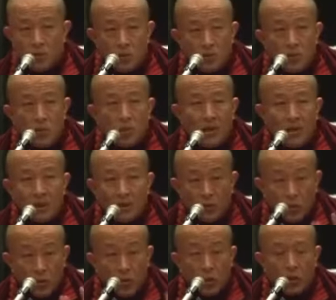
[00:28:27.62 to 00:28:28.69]
You are
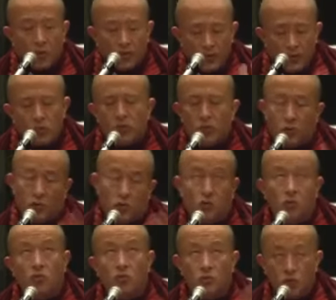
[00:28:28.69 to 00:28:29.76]
your wisdom, or
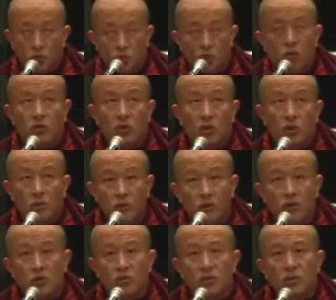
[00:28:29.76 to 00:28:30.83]
you, the
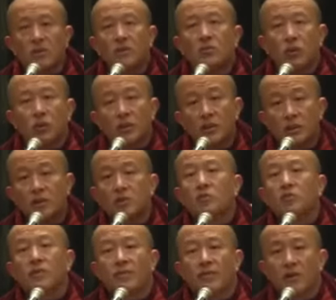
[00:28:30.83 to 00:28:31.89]
wisdom is what needs
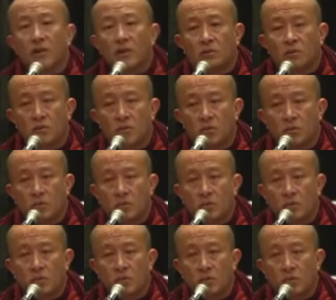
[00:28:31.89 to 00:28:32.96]
to be found.
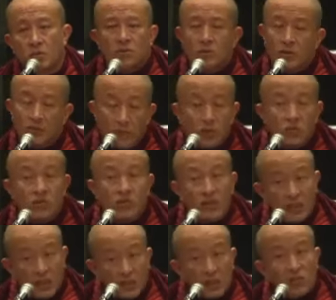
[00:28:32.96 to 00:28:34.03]
So even though
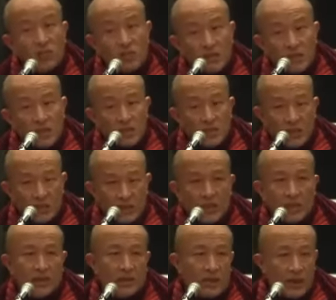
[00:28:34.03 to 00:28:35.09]
there is no such thing,
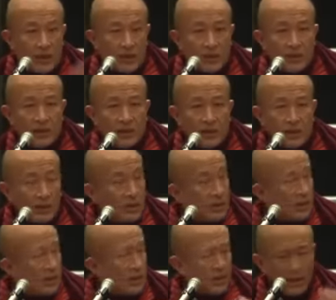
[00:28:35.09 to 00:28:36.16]
again, the hierarchy
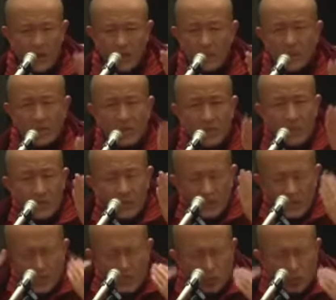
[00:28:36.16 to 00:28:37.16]
here, again, this